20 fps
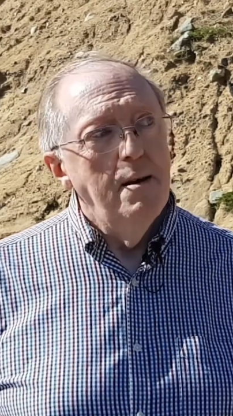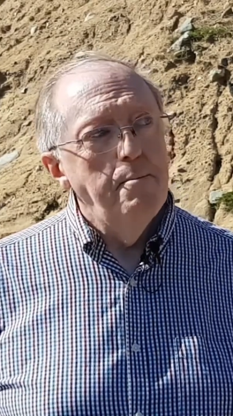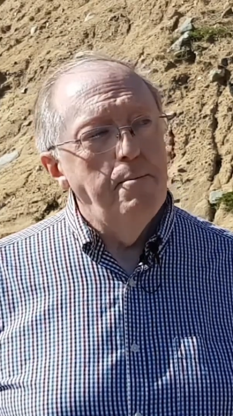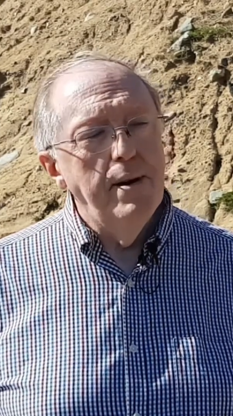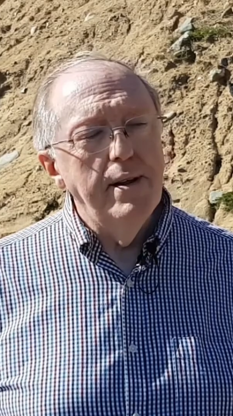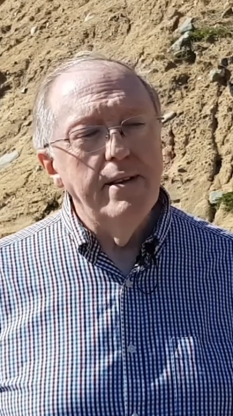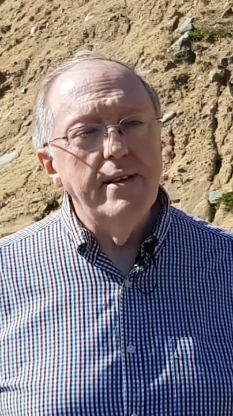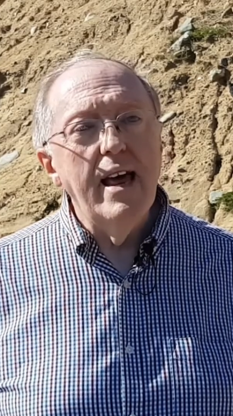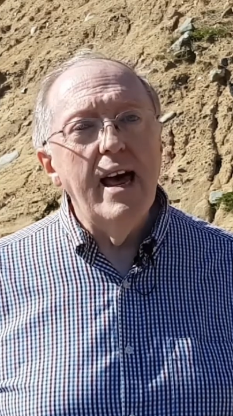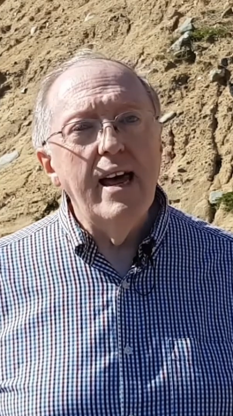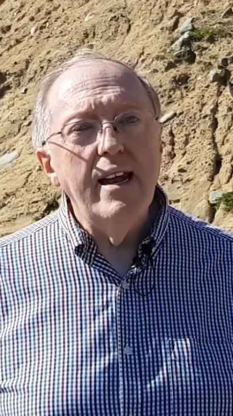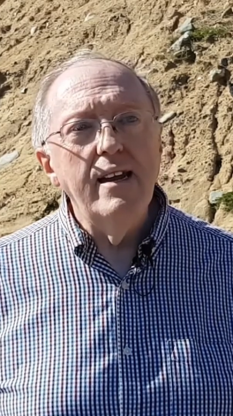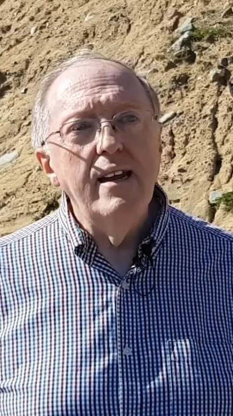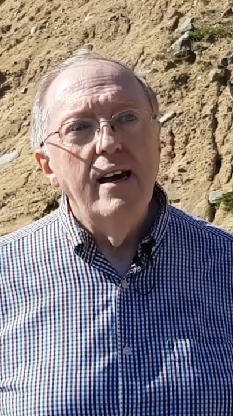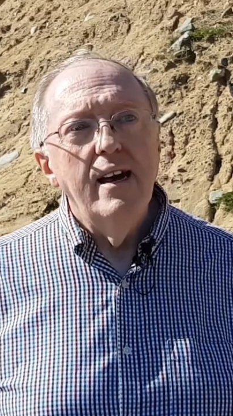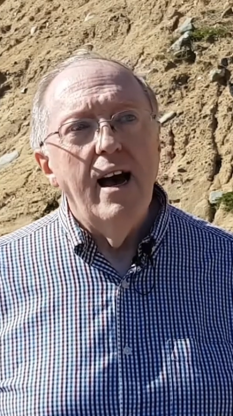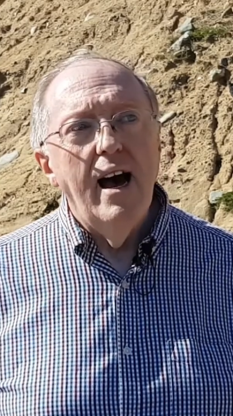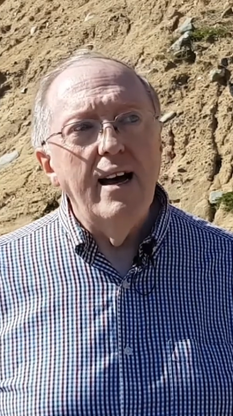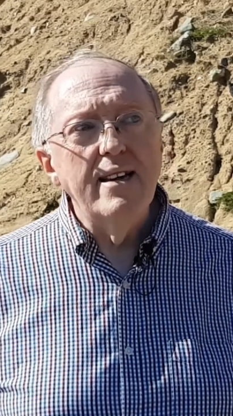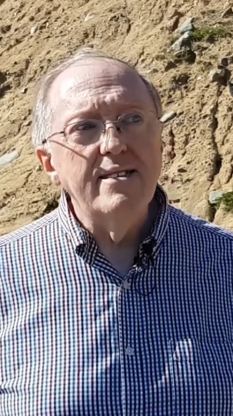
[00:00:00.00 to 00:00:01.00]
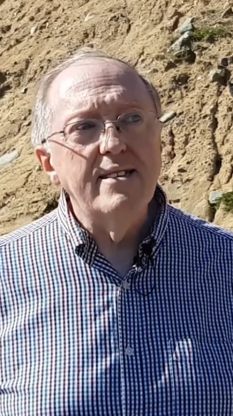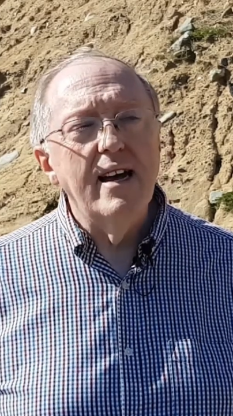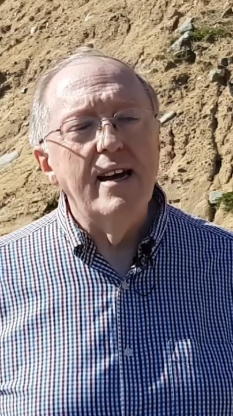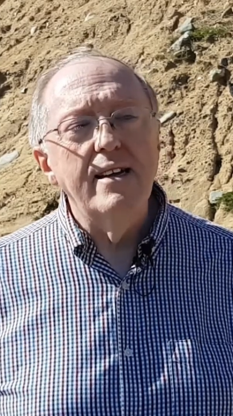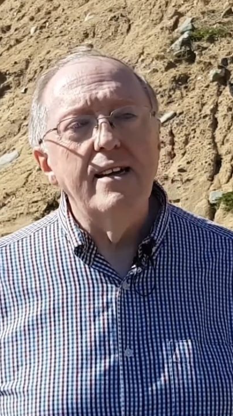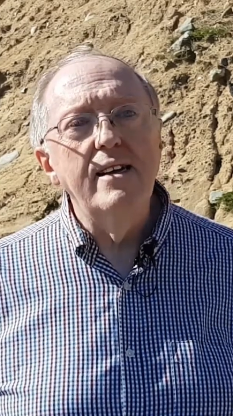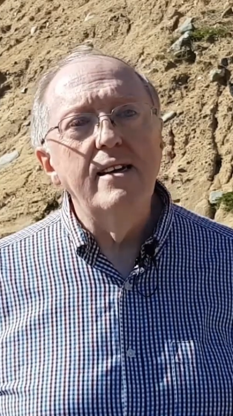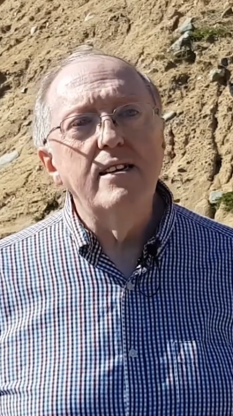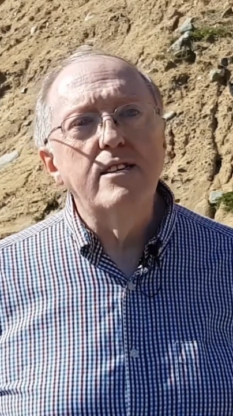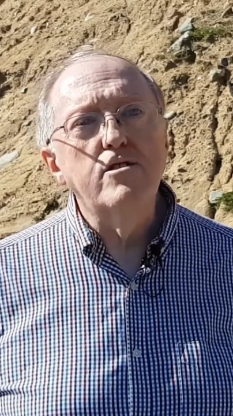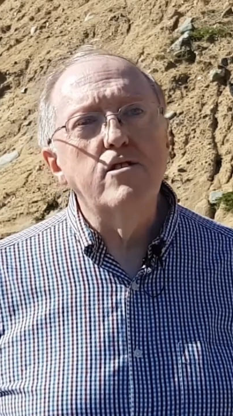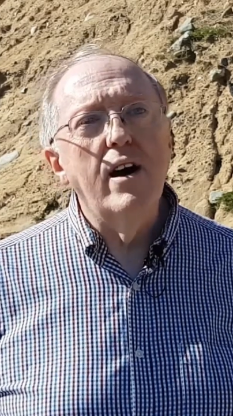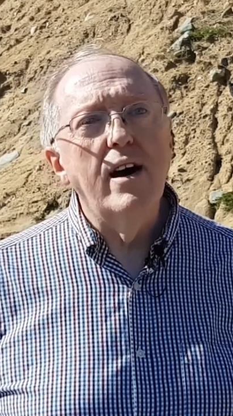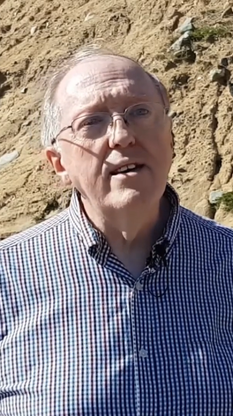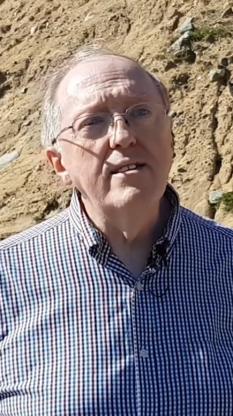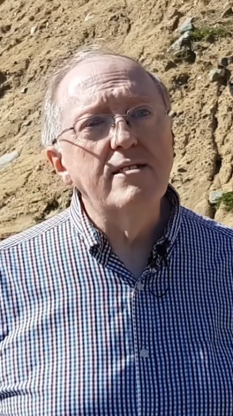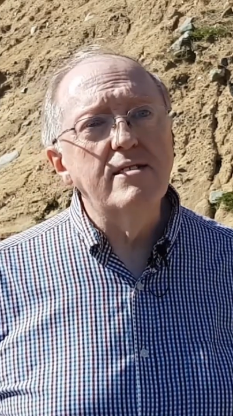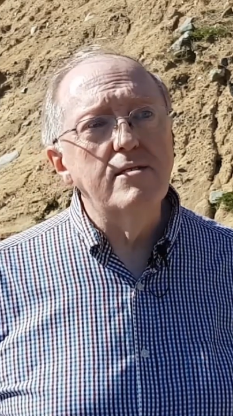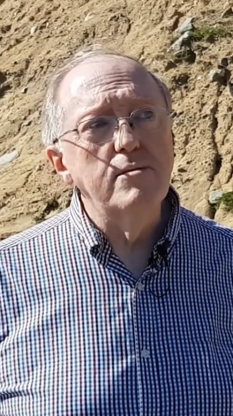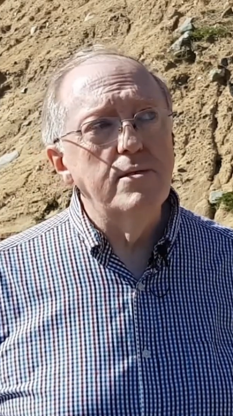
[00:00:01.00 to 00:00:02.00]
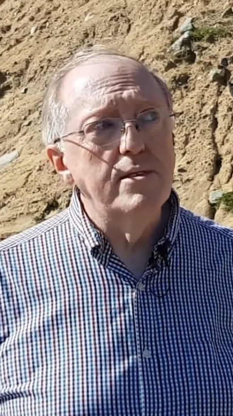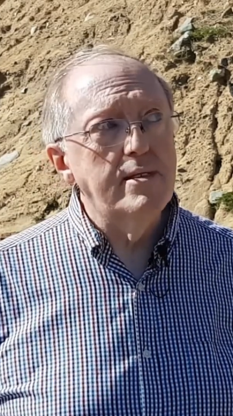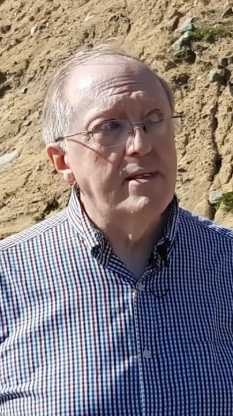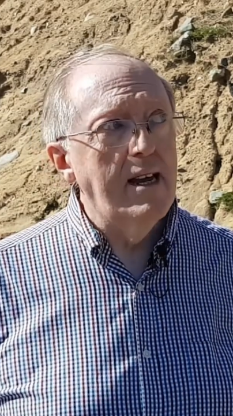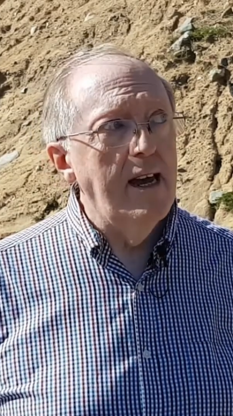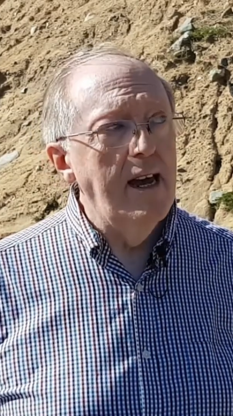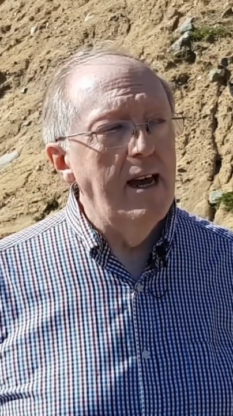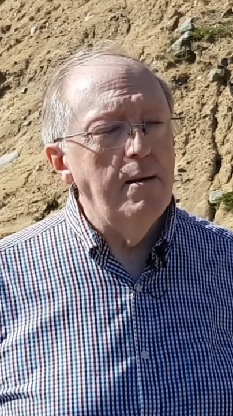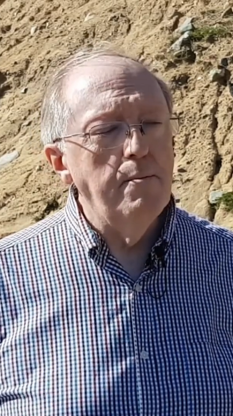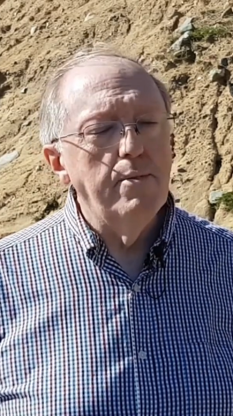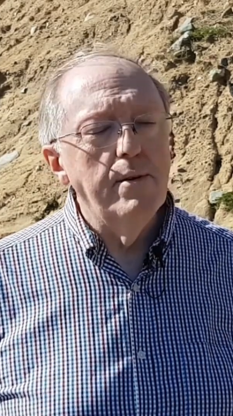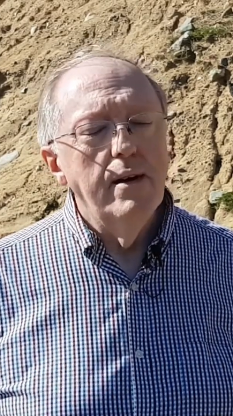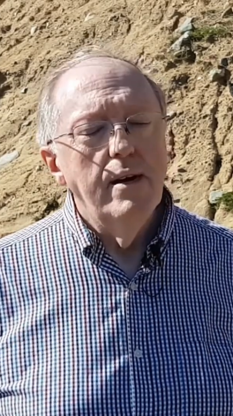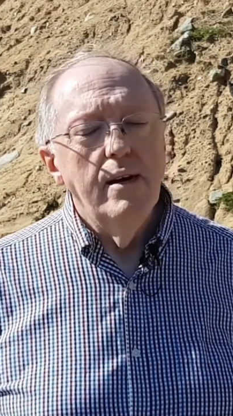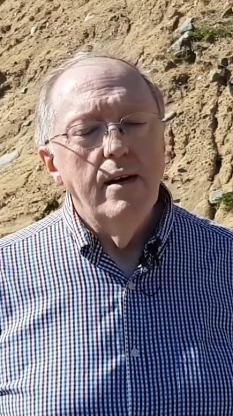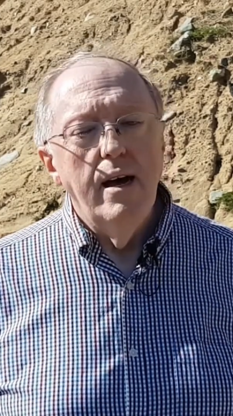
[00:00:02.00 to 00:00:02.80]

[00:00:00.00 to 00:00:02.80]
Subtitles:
but then as that heat tries to escape,